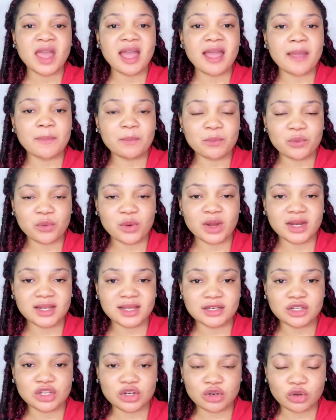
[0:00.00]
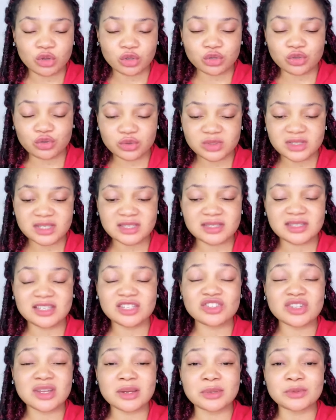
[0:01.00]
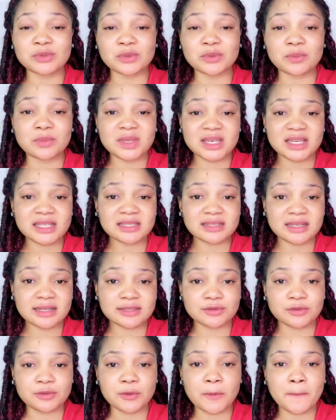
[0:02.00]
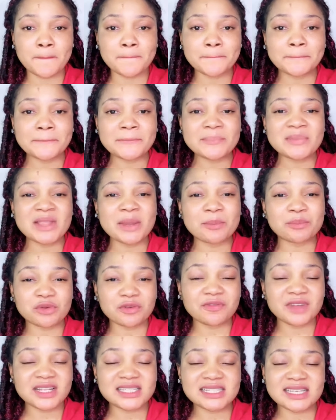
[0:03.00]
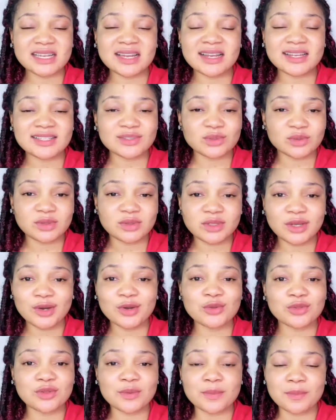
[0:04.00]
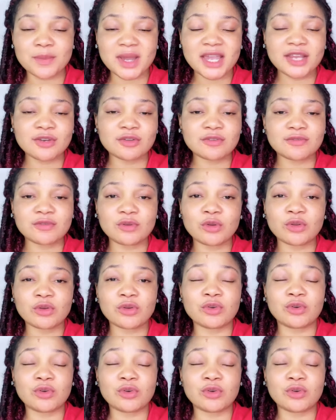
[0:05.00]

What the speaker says: I pray that the Lord uses this channel to minister to you prophetically, to tell you the mind of